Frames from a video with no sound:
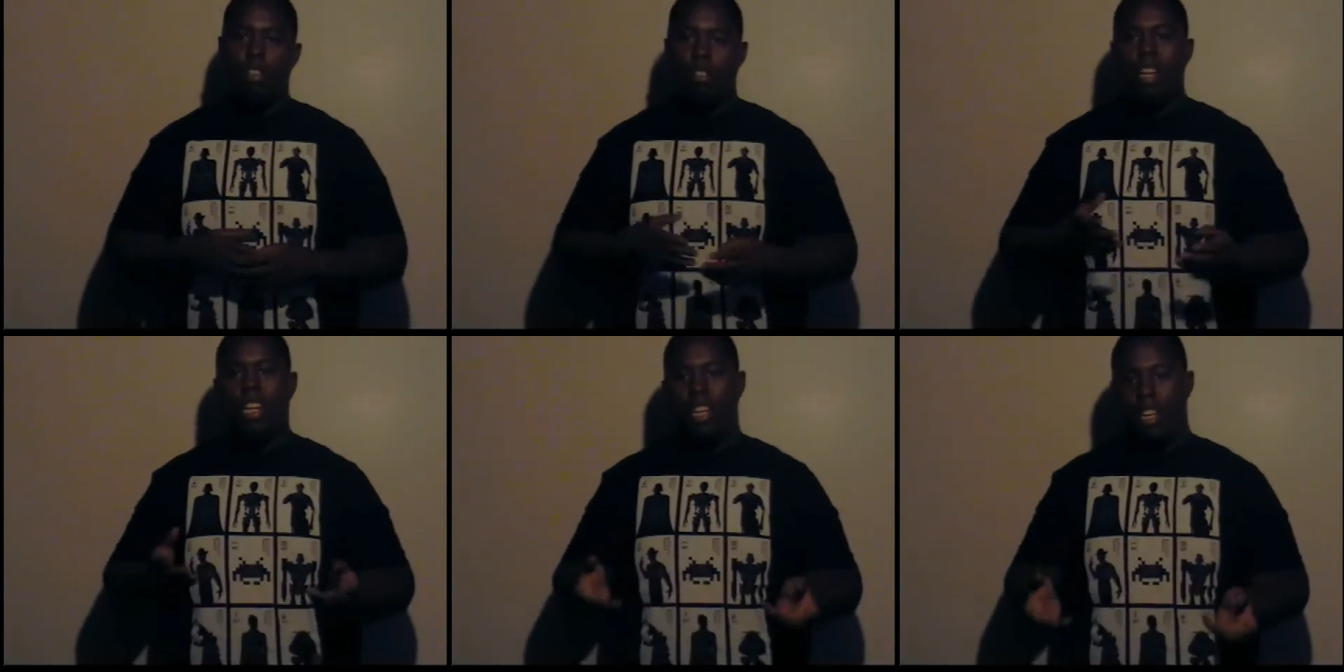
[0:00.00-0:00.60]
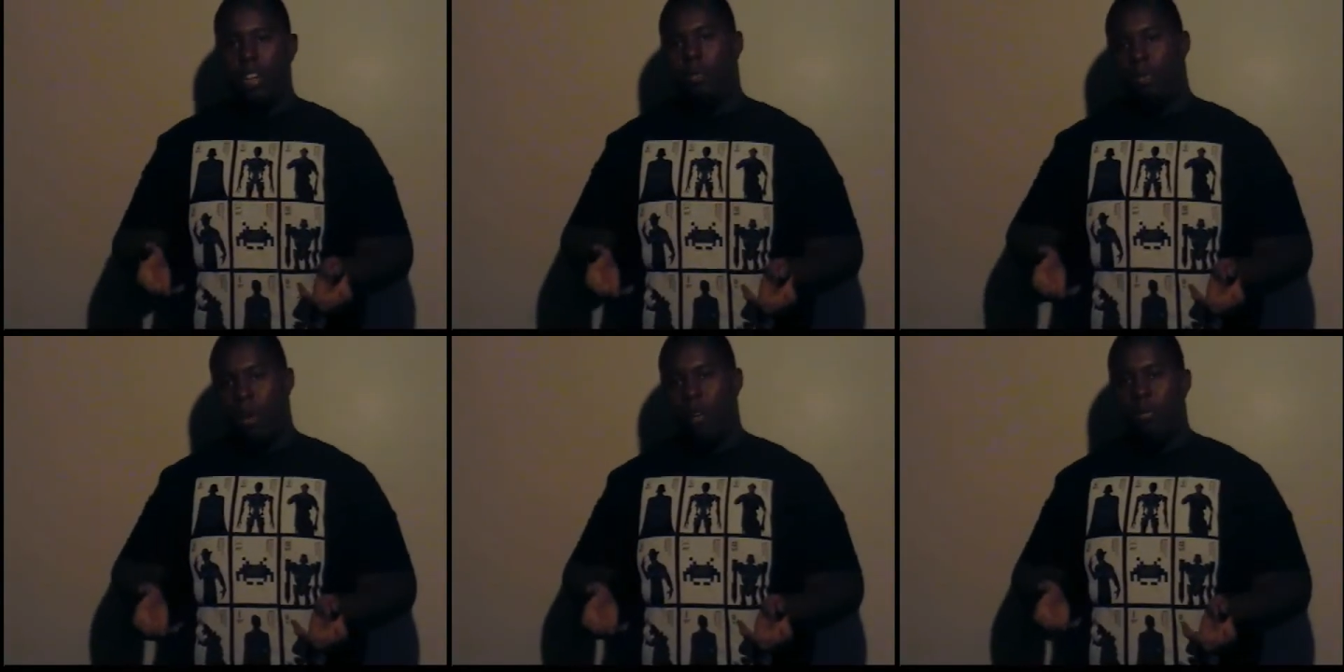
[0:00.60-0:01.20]
A lot like
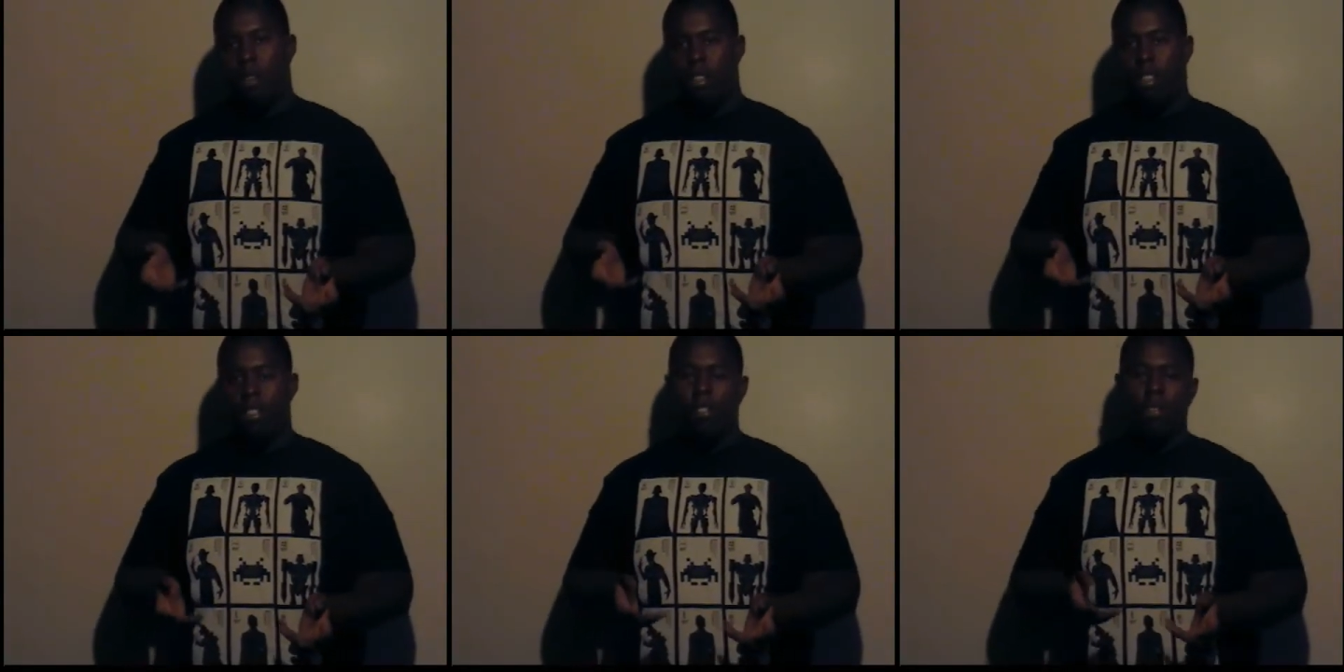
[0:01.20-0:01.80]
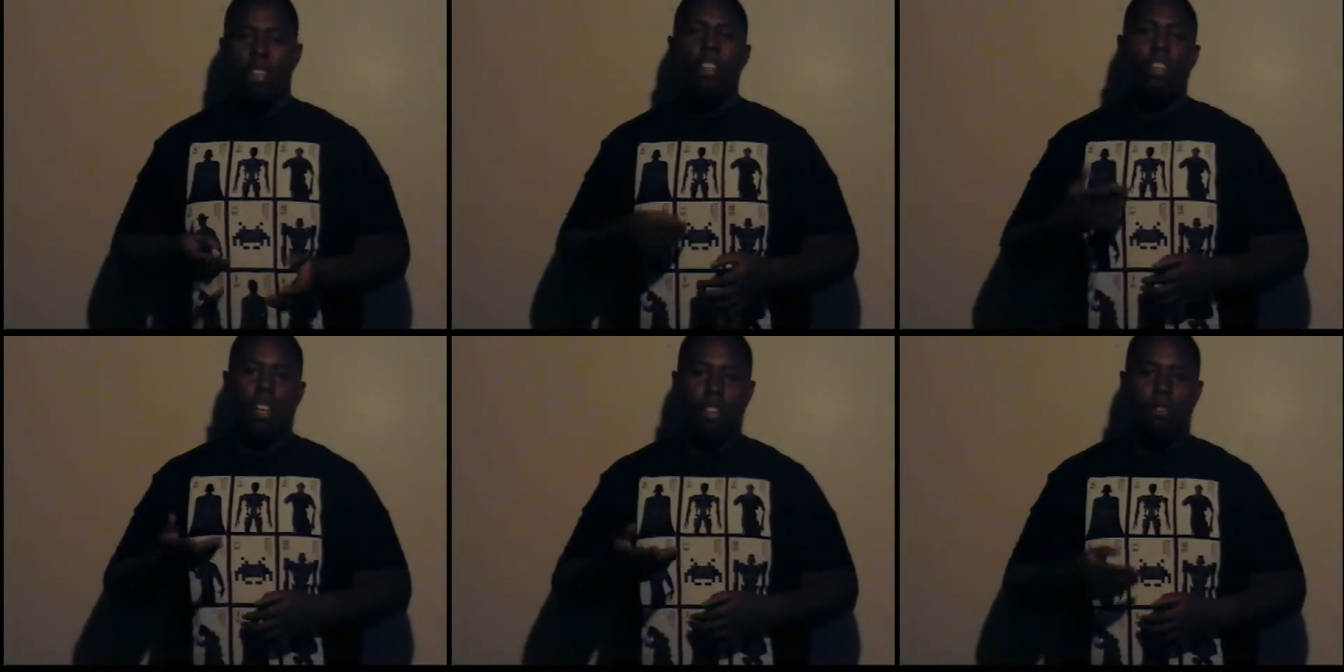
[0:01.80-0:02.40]
what paintball is, only
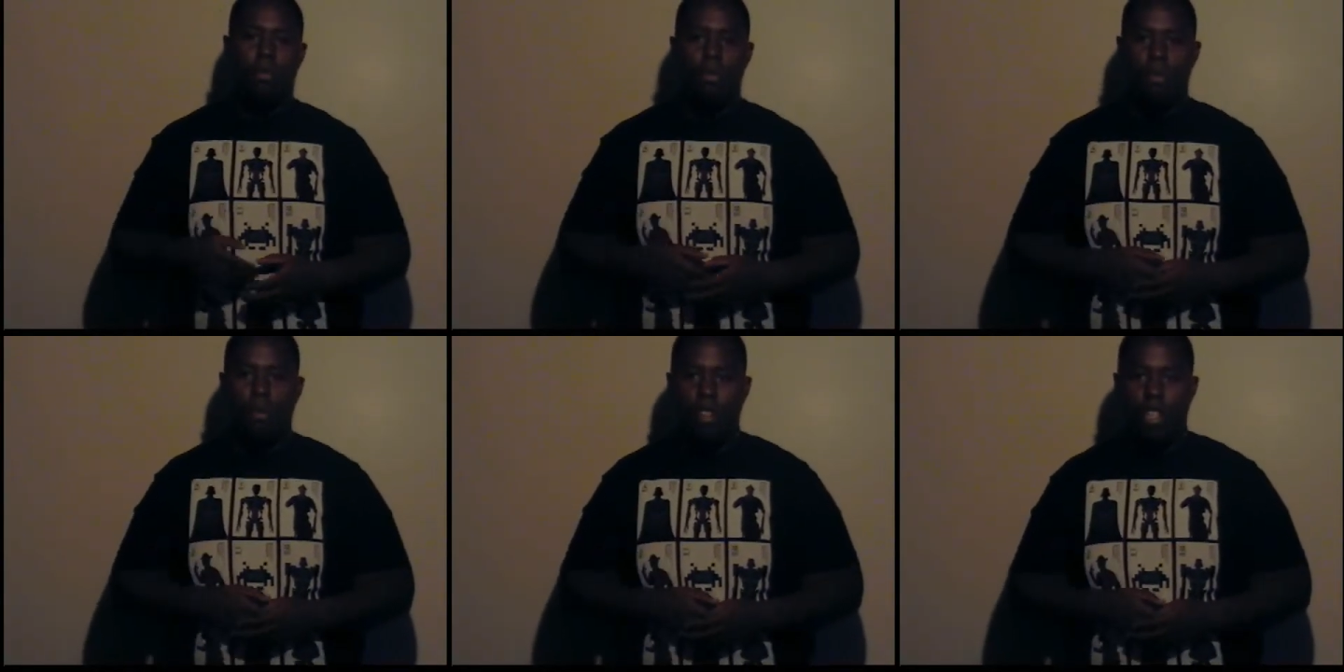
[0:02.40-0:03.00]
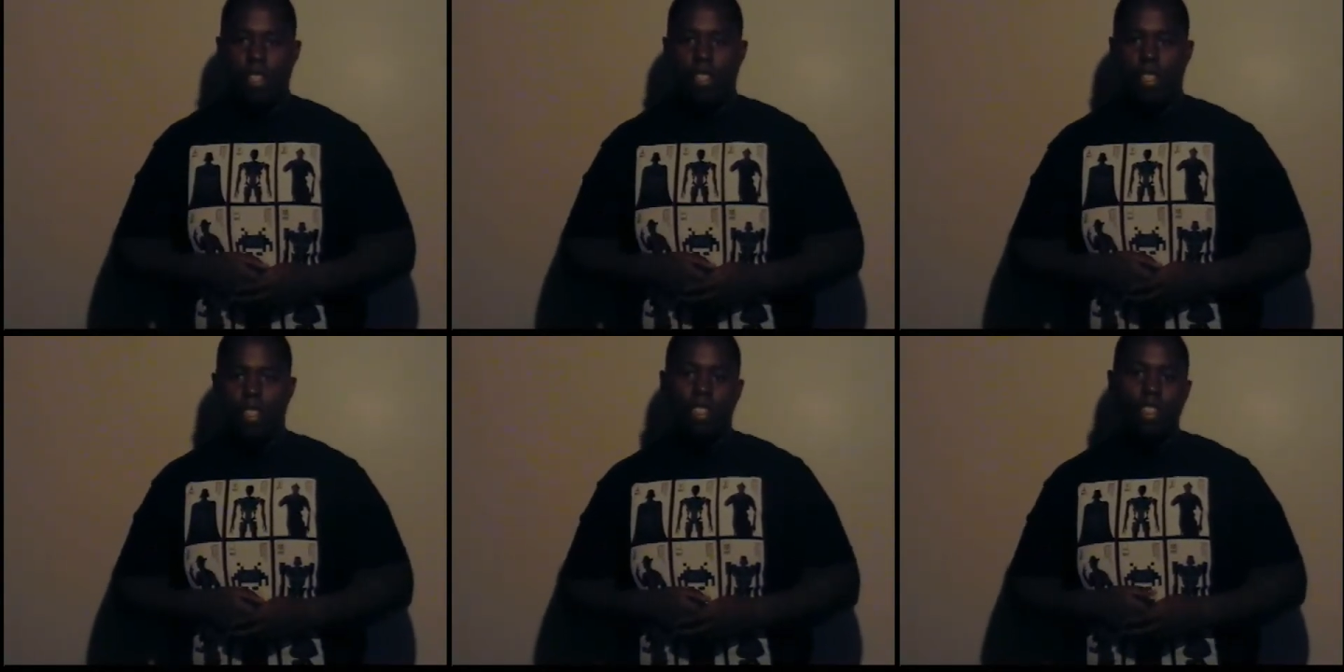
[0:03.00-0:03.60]
a little bit more
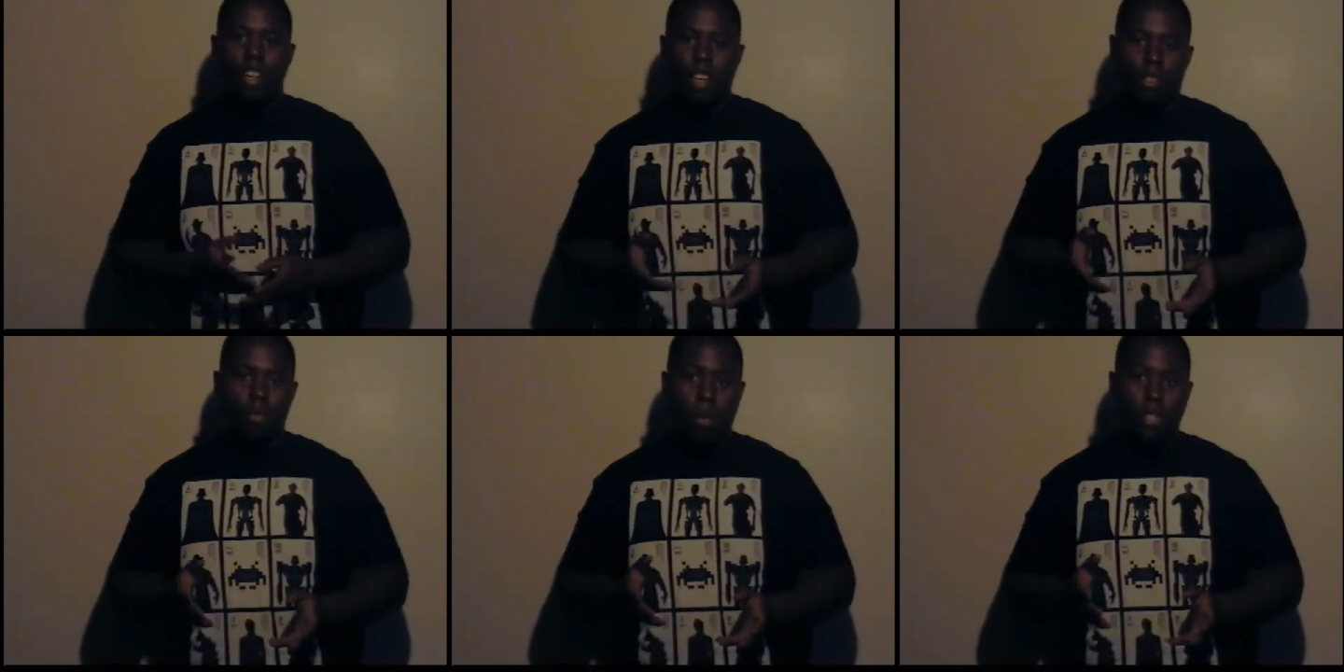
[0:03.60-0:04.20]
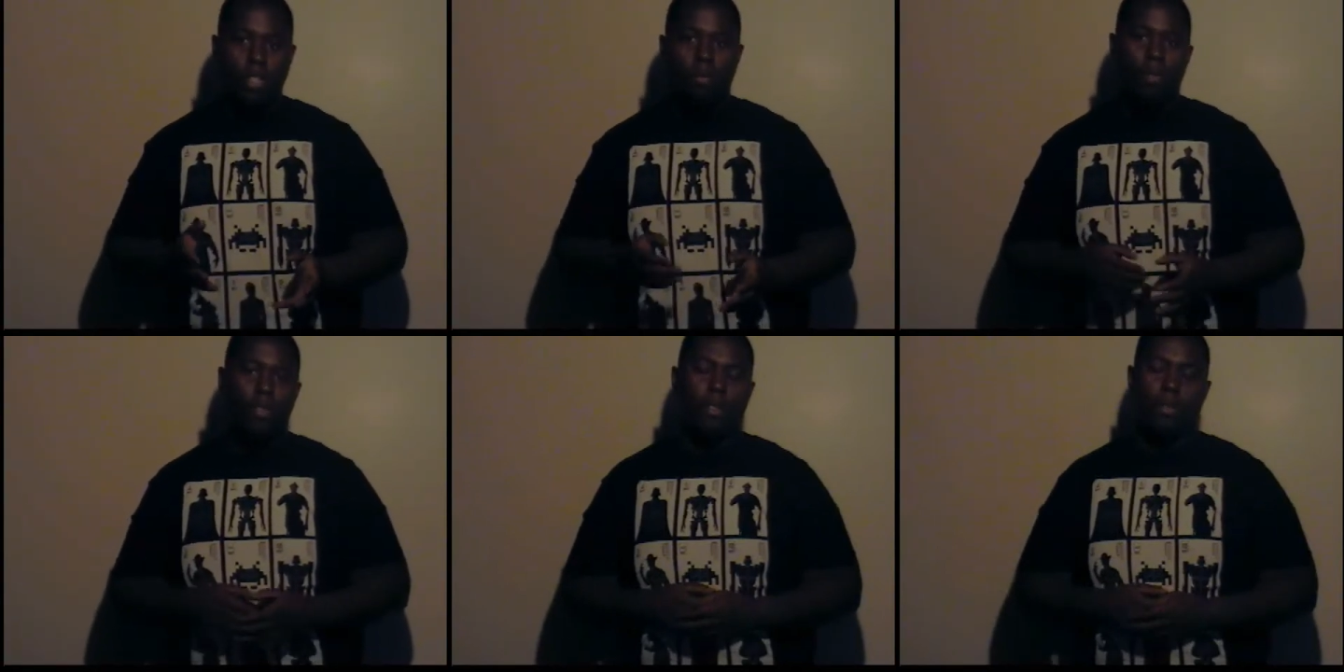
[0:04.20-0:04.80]
realistic and a little bit
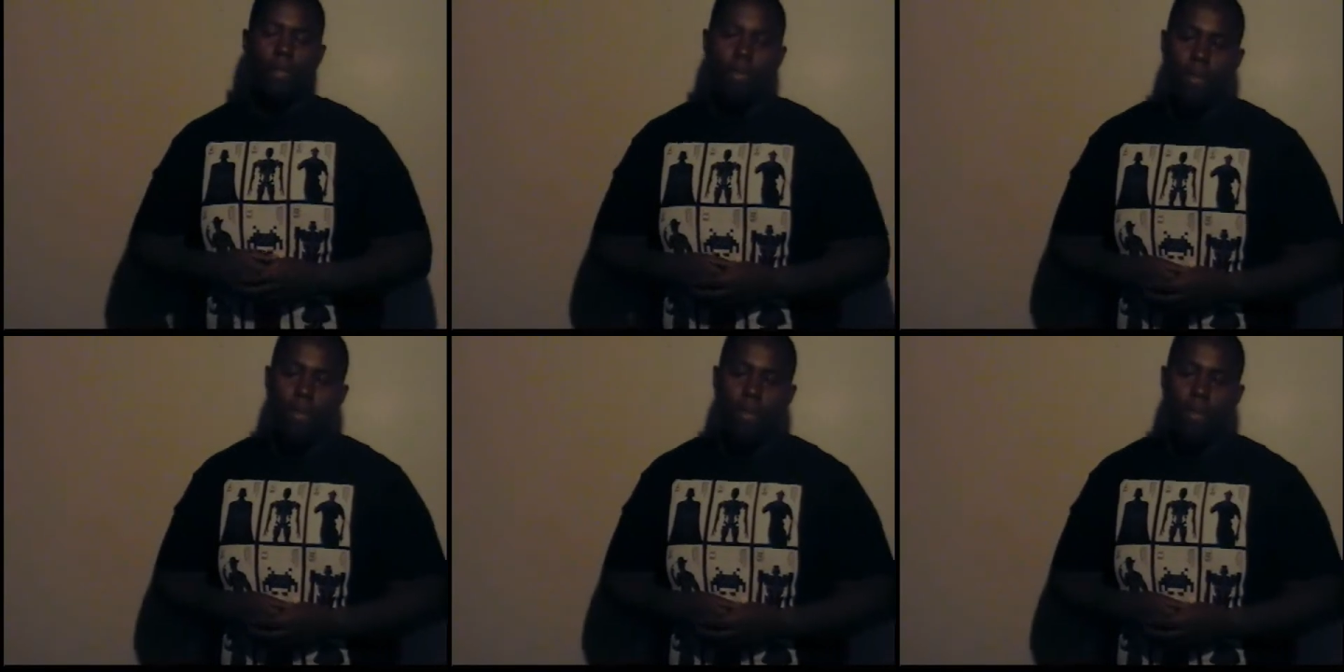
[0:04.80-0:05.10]
cheaper too.